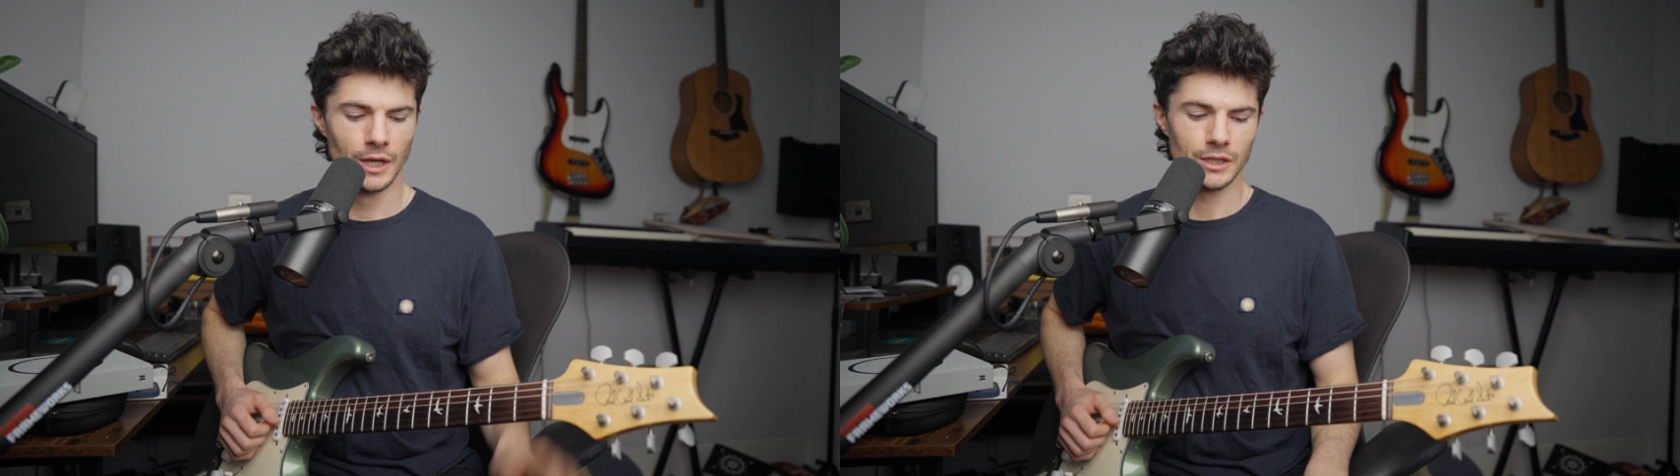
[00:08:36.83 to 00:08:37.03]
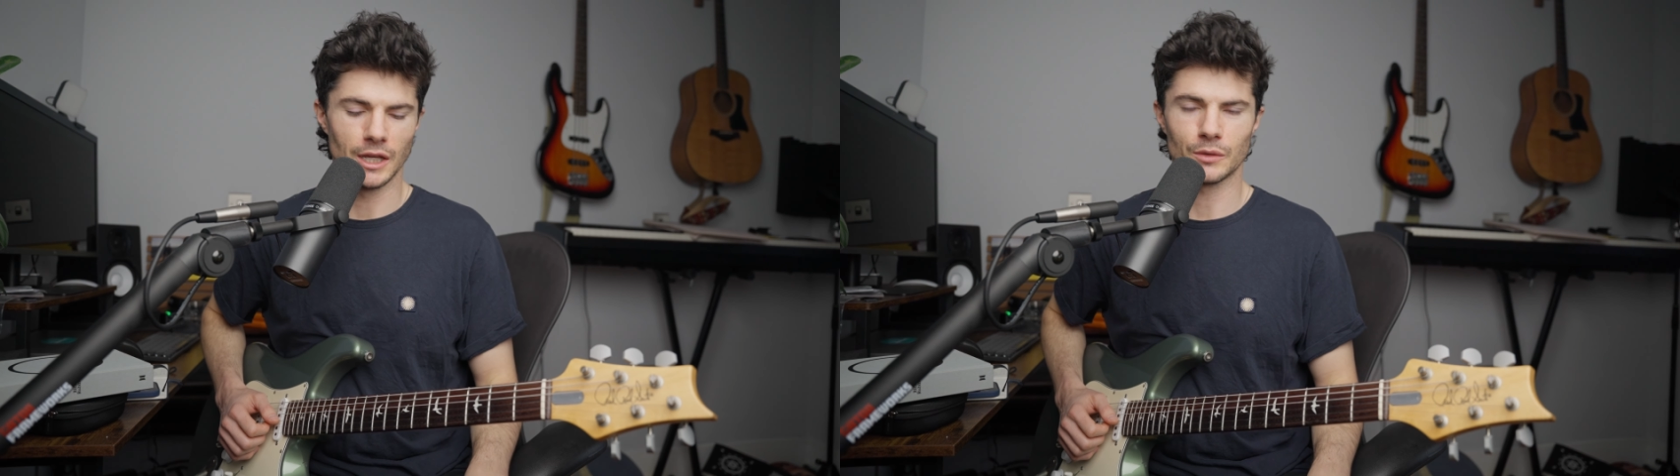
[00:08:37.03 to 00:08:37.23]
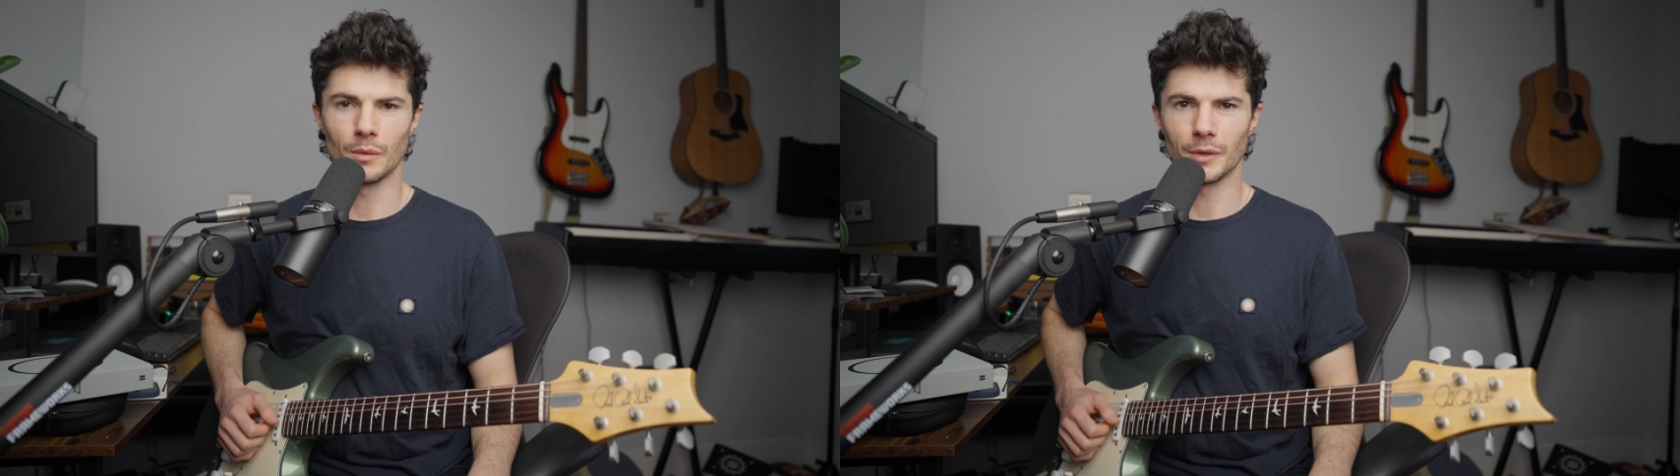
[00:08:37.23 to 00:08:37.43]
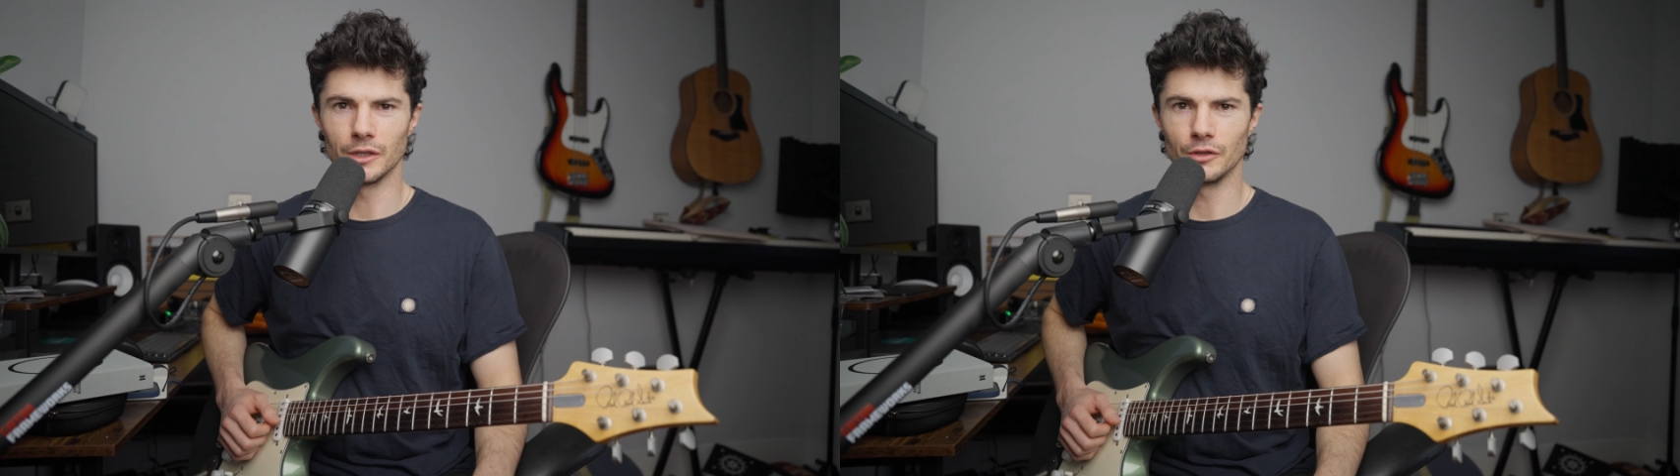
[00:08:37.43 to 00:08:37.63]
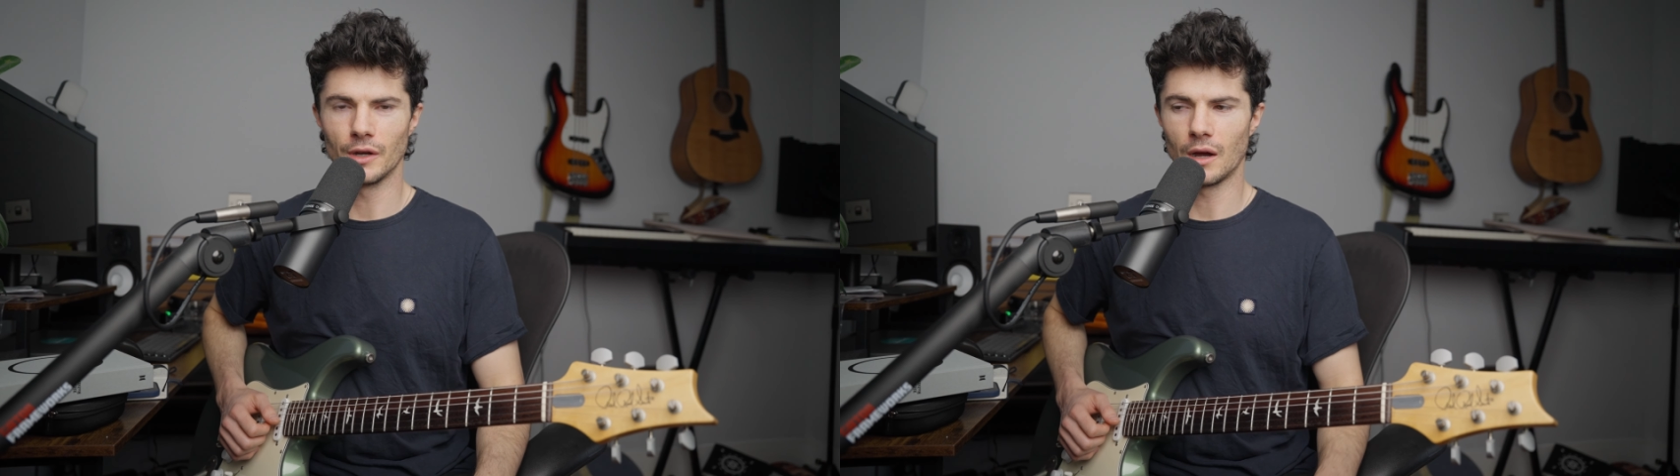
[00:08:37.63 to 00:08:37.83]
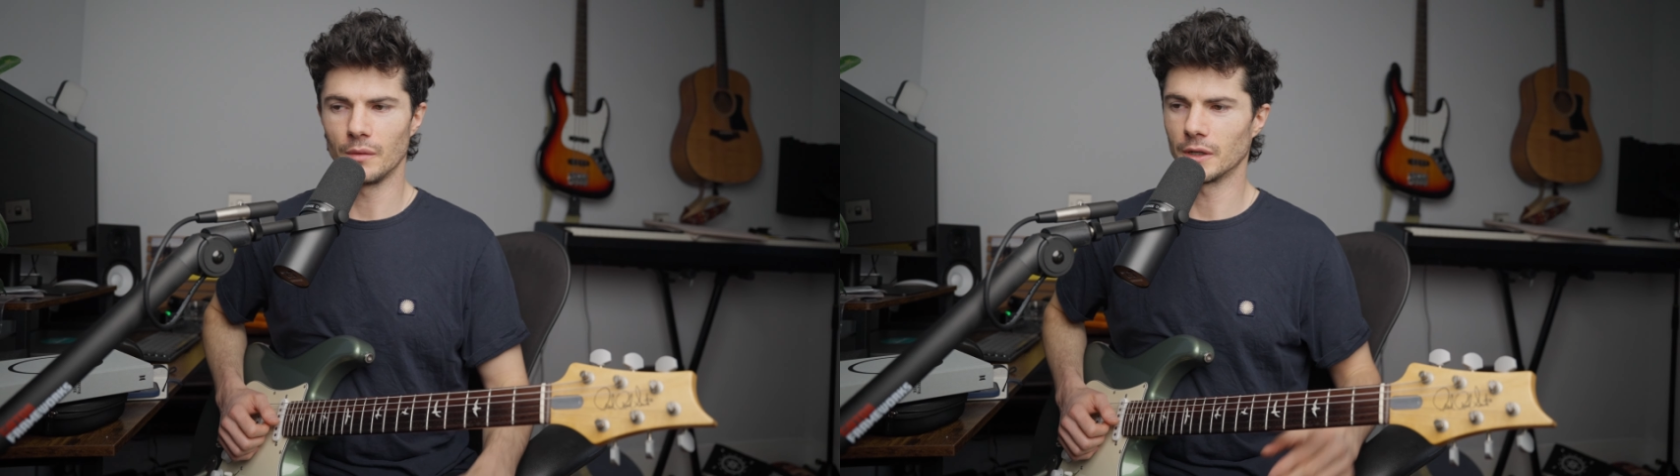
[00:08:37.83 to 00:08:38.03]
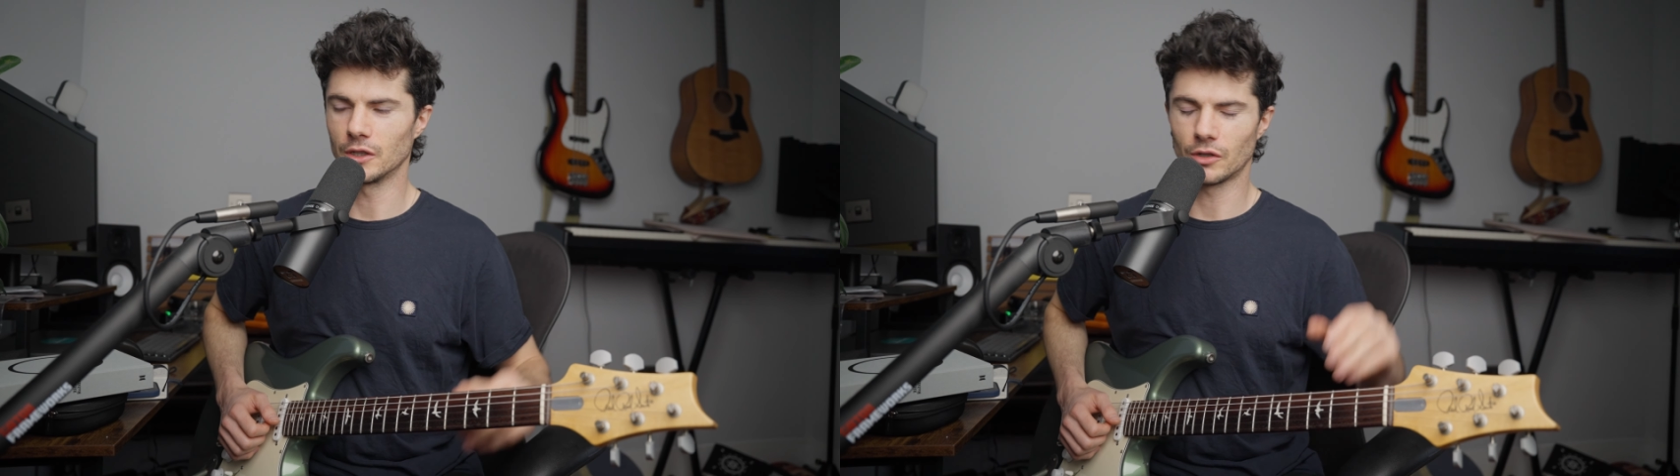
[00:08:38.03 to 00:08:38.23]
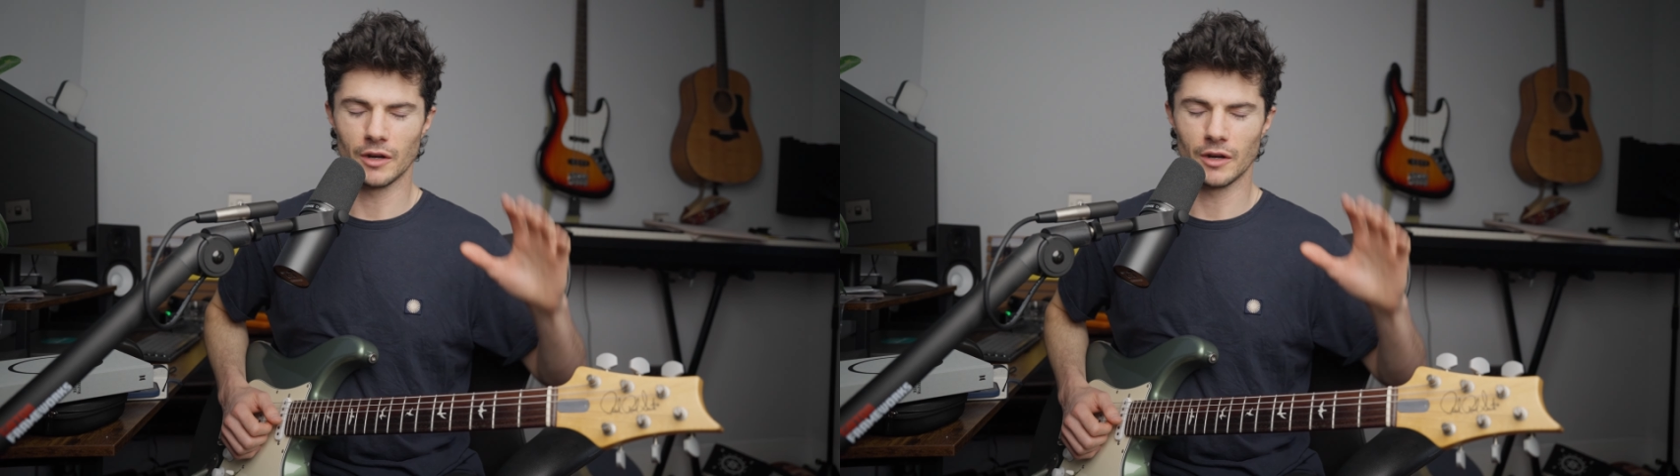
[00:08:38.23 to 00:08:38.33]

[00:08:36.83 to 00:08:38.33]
So that's what I'm going to do now. I'm going to try